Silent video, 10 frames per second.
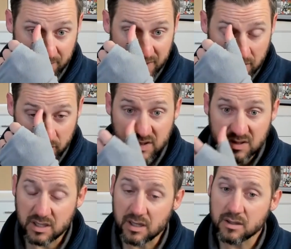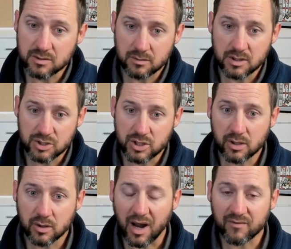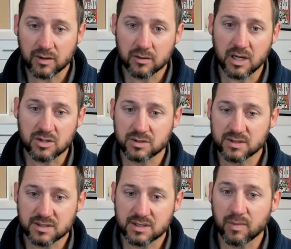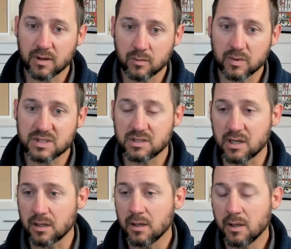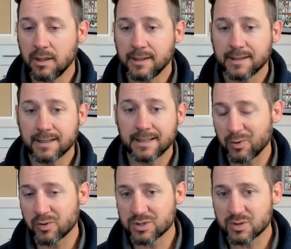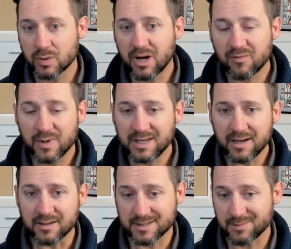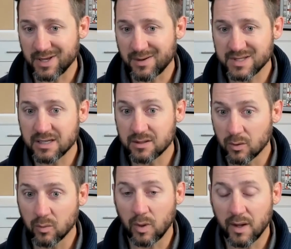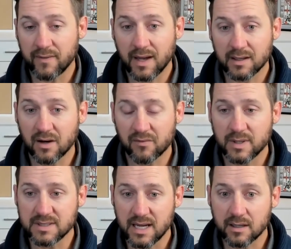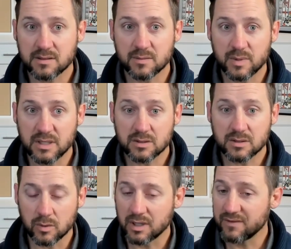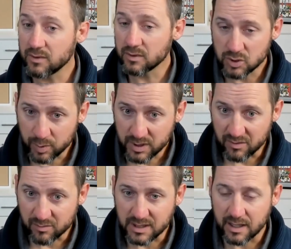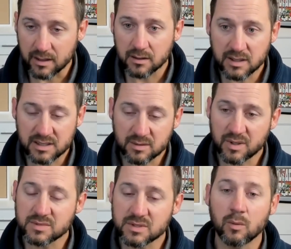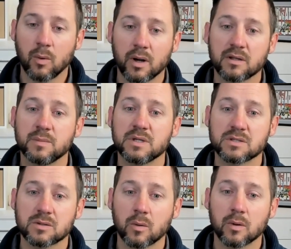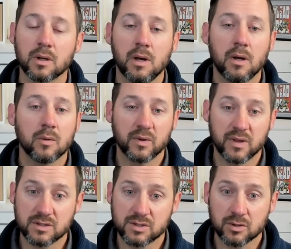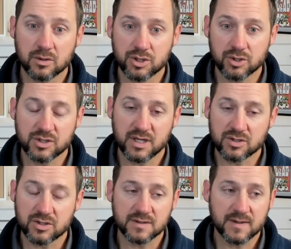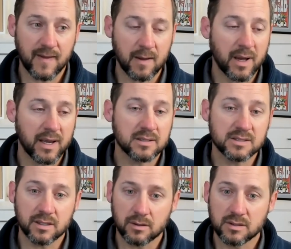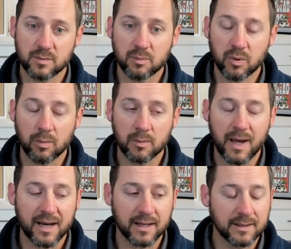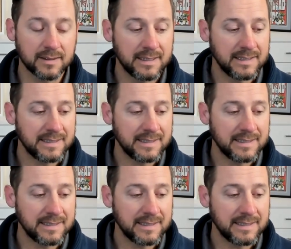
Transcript: which is something that we see that the geographic locations is something that we see with people who are storing government data. Sometimes they don't want that government data to be stored, even though it's open government data, they sometimes don't want it to be stored within certain jurisdictions that they might consider to be problematic.